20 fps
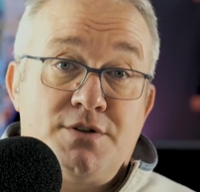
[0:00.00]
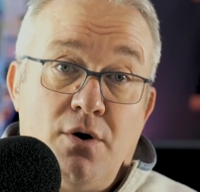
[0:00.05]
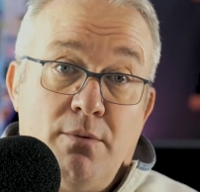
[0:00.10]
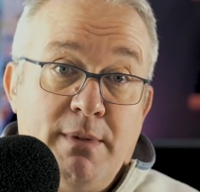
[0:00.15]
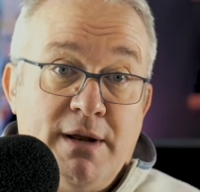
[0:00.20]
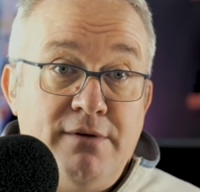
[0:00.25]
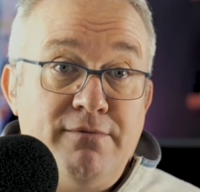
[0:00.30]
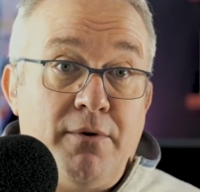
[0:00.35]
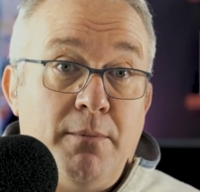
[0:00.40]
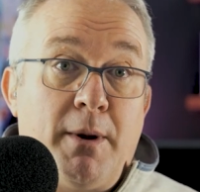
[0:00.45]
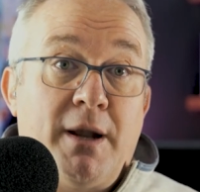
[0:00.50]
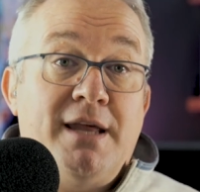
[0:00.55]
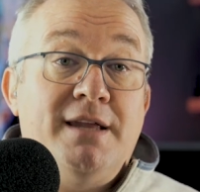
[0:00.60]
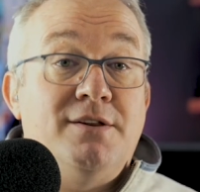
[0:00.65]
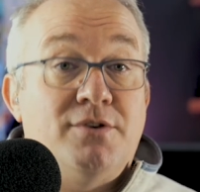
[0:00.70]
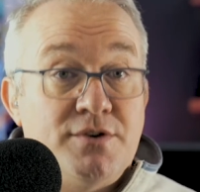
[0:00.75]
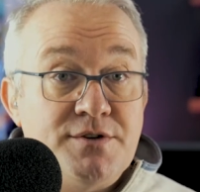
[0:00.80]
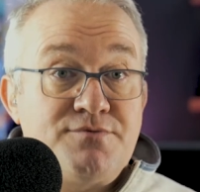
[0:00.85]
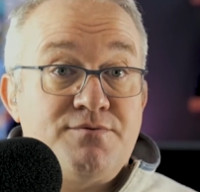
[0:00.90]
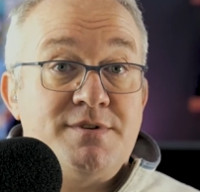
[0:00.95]
So Meaningful
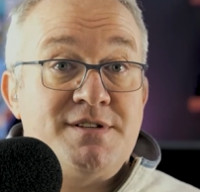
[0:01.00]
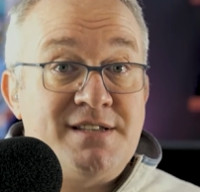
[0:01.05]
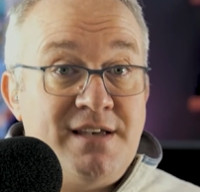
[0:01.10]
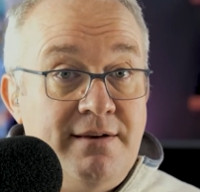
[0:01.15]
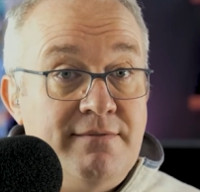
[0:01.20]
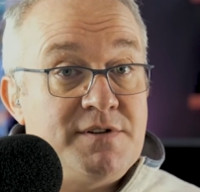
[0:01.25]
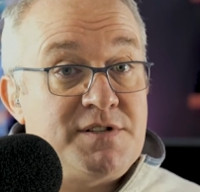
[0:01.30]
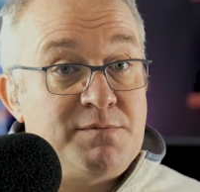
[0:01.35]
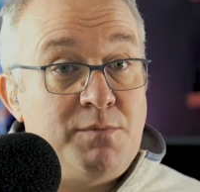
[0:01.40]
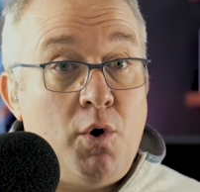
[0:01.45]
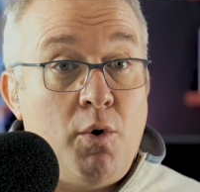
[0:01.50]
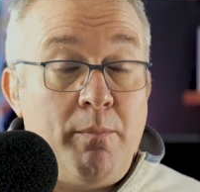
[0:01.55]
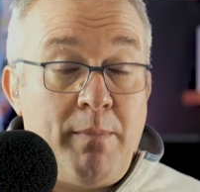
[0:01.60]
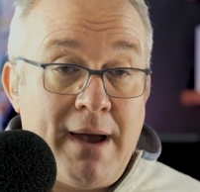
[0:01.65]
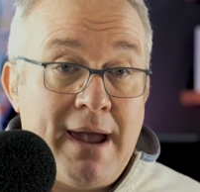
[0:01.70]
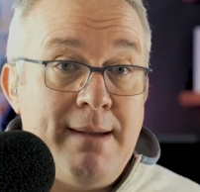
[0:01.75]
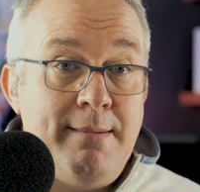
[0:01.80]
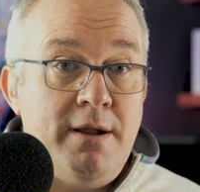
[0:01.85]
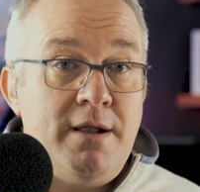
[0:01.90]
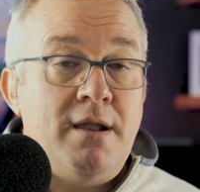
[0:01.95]
Money does receive a small
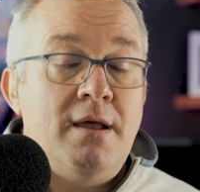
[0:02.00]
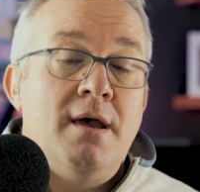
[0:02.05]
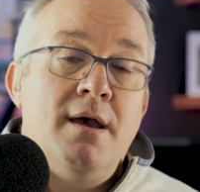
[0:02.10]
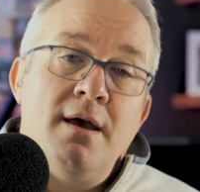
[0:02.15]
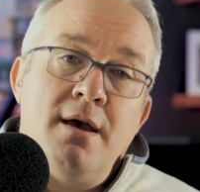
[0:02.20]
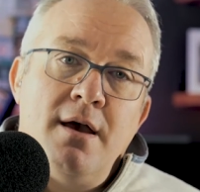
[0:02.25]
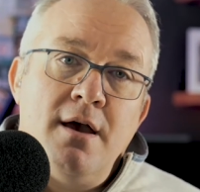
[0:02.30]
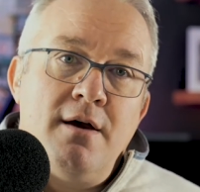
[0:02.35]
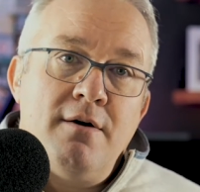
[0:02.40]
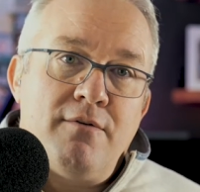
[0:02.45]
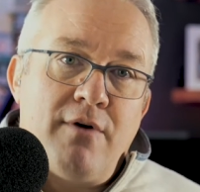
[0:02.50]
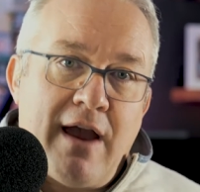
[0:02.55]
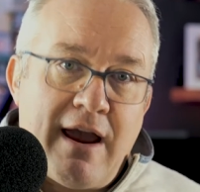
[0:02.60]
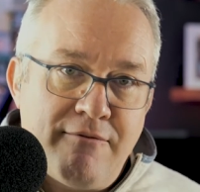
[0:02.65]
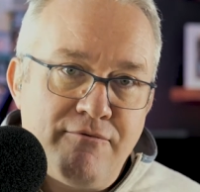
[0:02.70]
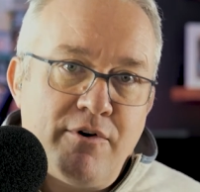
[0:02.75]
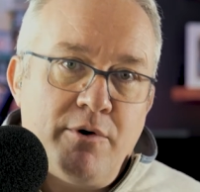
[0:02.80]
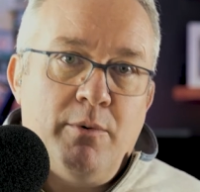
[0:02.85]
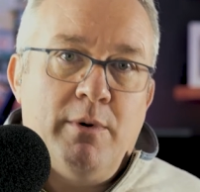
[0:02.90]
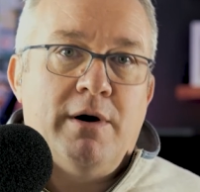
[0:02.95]
payment for
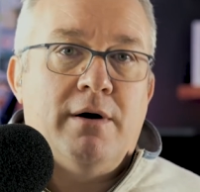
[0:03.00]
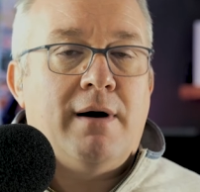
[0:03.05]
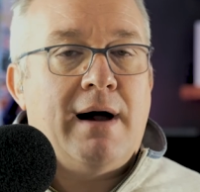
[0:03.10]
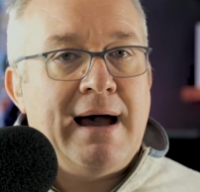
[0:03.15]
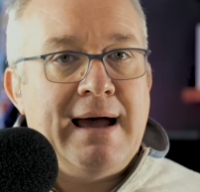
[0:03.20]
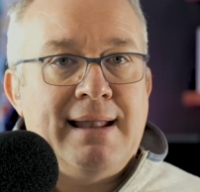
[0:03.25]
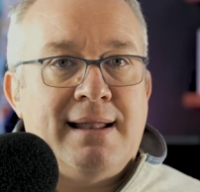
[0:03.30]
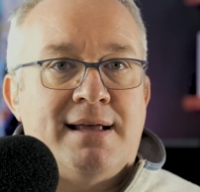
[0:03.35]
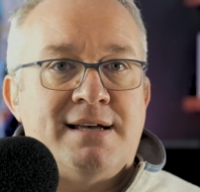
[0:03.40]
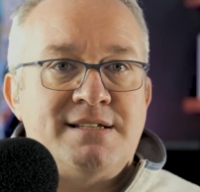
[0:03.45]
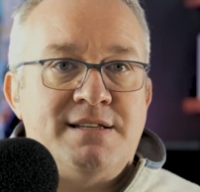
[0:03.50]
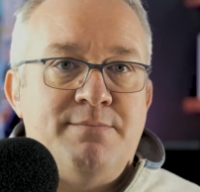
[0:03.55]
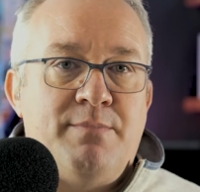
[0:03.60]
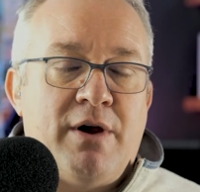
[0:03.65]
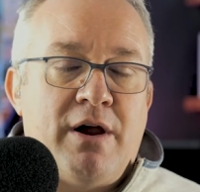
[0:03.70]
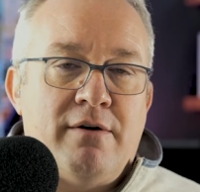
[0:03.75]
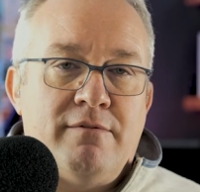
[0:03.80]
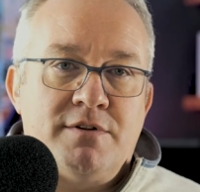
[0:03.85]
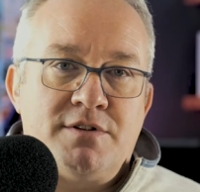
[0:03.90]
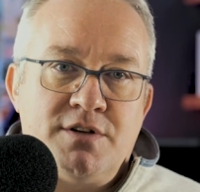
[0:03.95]
every will and lasting
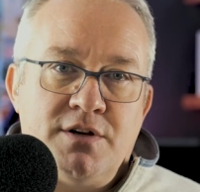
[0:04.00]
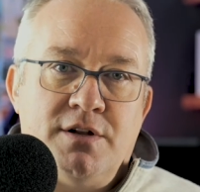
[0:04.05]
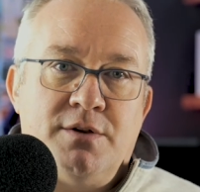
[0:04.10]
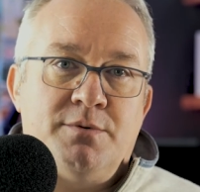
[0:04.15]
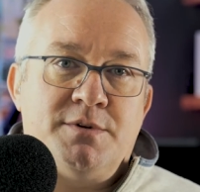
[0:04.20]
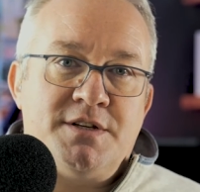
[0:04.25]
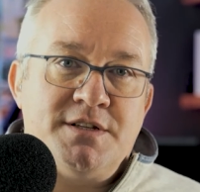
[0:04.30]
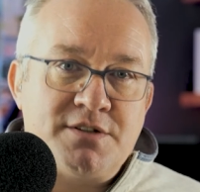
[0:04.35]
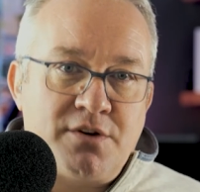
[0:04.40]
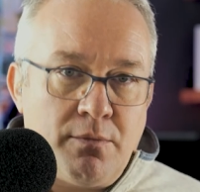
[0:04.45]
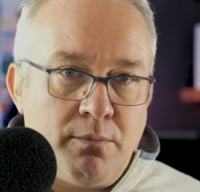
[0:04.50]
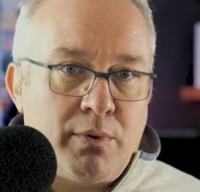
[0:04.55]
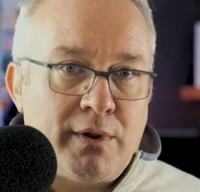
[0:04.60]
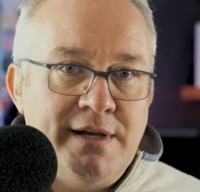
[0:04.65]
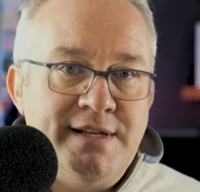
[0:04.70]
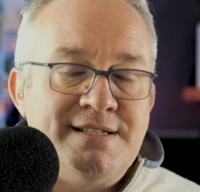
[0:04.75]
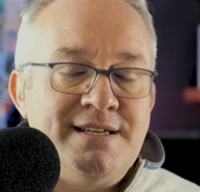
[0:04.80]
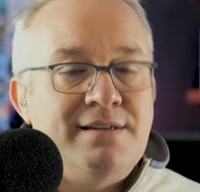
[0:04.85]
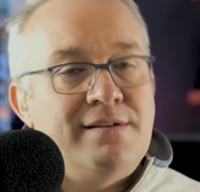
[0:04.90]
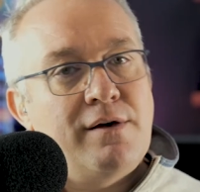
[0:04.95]
power of attorney, which is
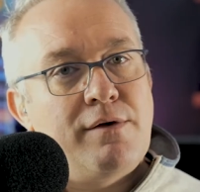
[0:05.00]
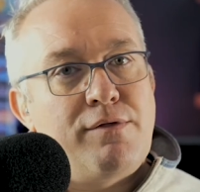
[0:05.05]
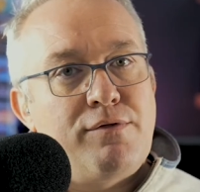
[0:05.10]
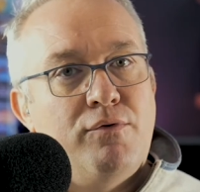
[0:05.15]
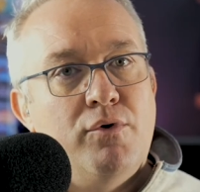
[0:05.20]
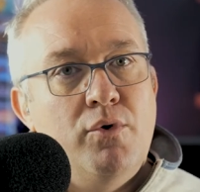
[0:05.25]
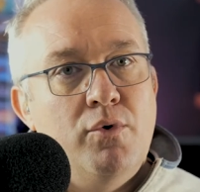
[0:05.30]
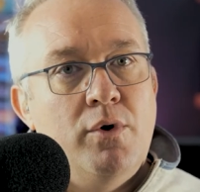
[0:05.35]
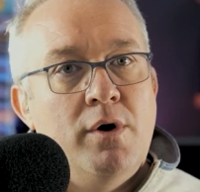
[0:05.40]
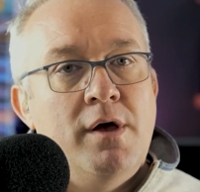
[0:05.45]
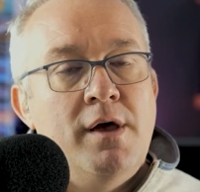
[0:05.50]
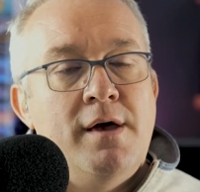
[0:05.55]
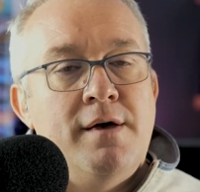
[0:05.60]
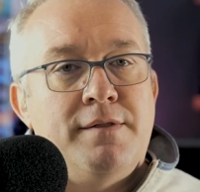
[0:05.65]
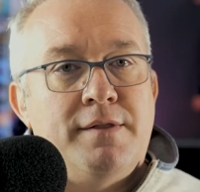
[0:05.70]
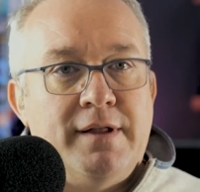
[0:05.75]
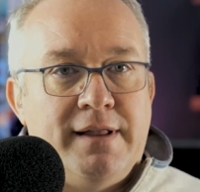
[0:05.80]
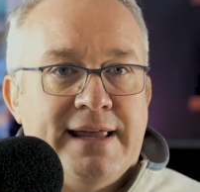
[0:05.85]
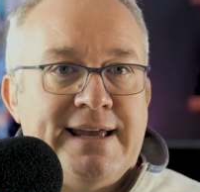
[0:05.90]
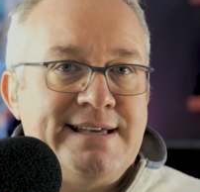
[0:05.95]
completed through
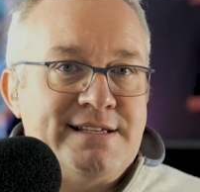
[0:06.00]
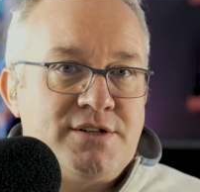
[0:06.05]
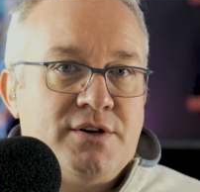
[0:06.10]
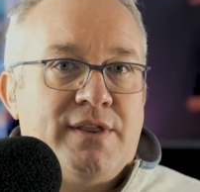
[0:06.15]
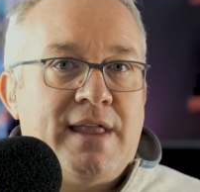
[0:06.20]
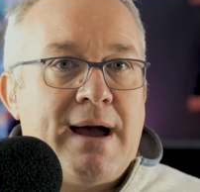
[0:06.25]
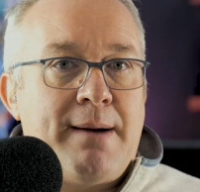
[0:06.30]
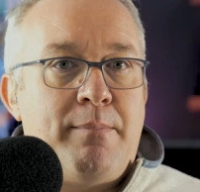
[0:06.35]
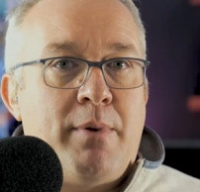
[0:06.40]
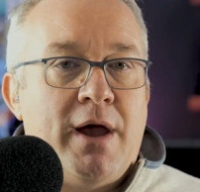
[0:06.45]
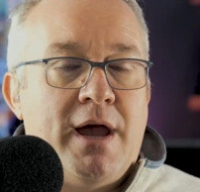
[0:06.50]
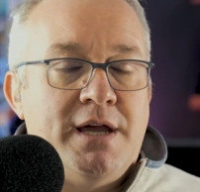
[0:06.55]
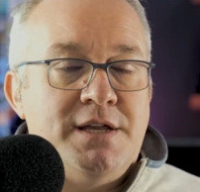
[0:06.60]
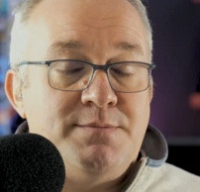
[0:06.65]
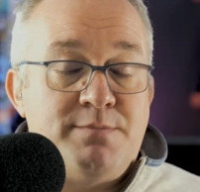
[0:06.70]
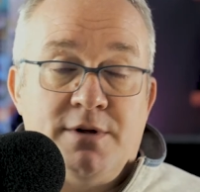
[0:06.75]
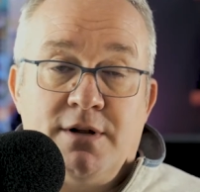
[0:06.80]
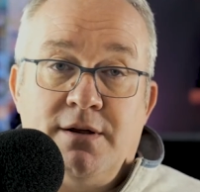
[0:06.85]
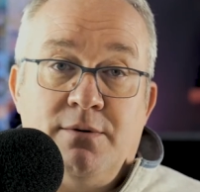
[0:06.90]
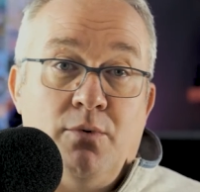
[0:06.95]
the links on that
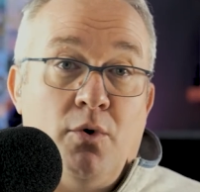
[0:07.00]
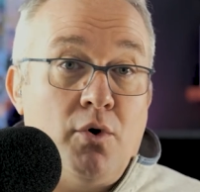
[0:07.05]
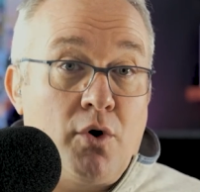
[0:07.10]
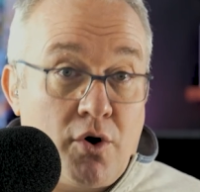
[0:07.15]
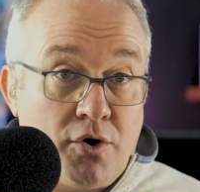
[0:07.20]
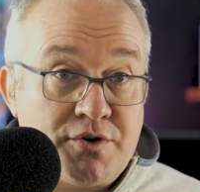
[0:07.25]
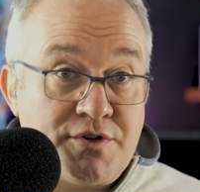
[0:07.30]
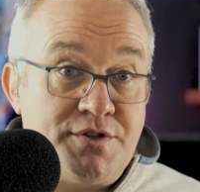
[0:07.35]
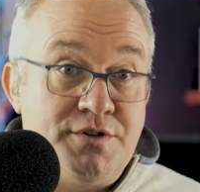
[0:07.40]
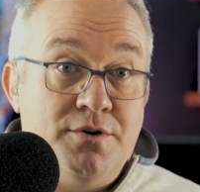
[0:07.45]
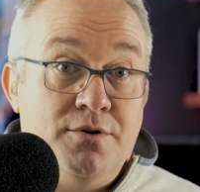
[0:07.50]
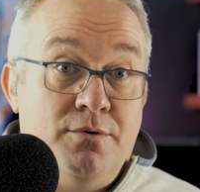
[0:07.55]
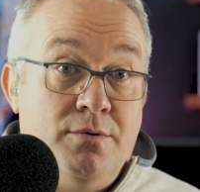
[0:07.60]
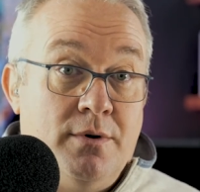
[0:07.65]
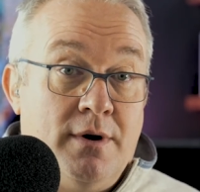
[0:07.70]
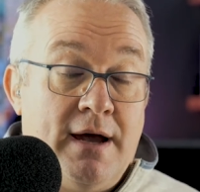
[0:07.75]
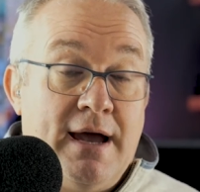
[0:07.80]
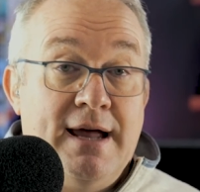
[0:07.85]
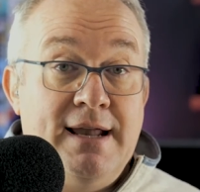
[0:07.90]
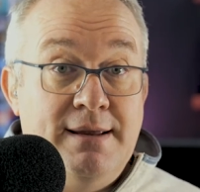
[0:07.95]
page, but it won't cost
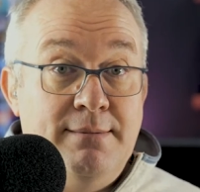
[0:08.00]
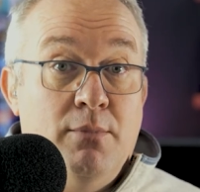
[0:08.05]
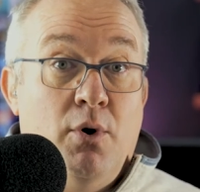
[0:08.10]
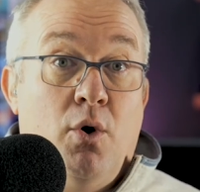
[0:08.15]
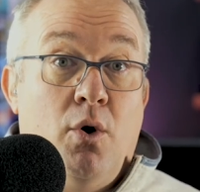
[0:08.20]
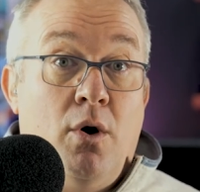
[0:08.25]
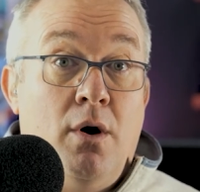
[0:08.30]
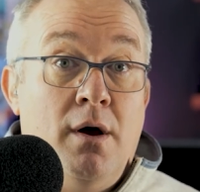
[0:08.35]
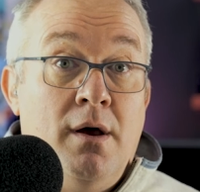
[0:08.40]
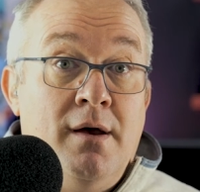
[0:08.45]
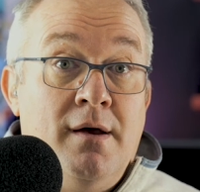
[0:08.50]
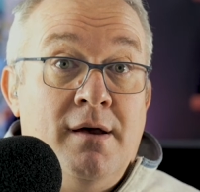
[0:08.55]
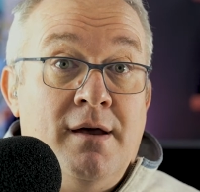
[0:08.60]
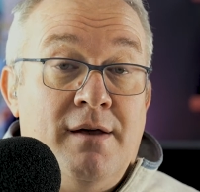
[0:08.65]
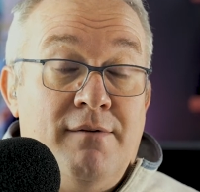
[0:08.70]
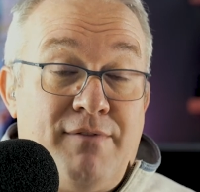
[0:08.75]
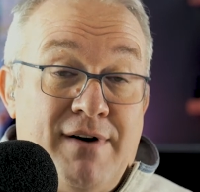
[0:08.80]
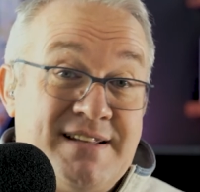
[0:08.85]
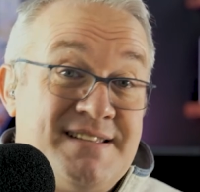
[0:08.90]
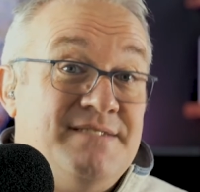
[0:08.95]
you any more.
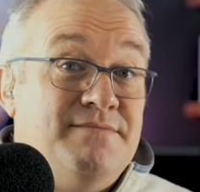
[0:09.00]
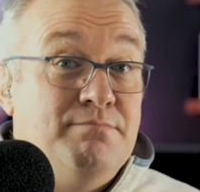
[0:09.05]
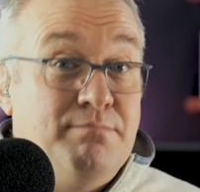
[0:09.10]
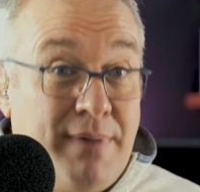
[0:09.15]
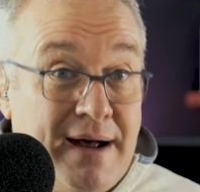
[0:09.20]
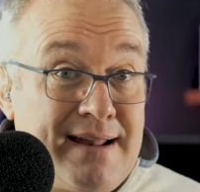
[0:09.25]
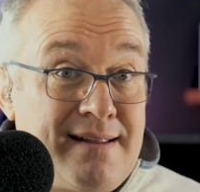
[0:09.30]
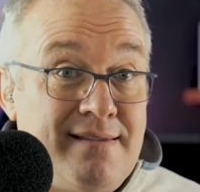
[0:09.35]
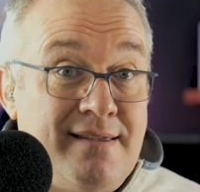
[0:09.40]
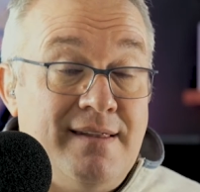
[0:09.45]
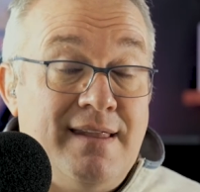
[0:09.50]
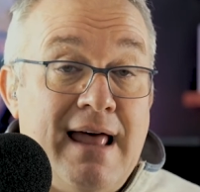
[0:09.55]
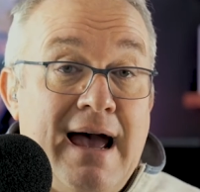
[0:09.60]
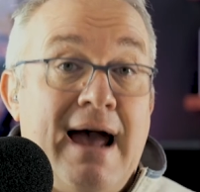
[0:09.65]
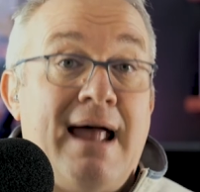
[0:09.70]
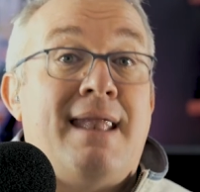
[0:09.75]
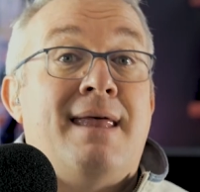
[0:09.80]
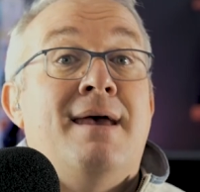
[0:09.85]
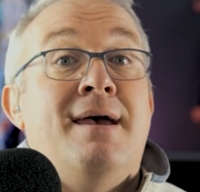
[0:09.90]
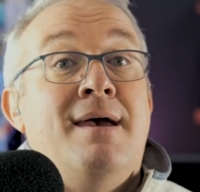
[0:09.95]
In fact, even better than
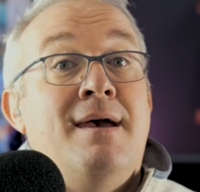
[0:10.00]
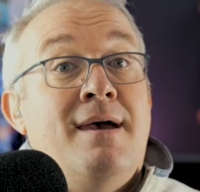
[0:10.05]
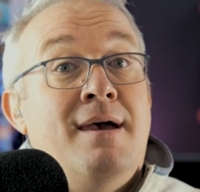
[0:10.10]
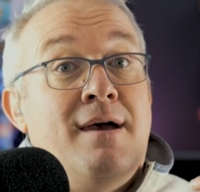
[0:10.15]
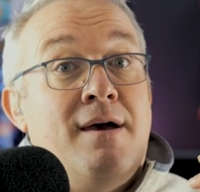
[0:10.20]
that,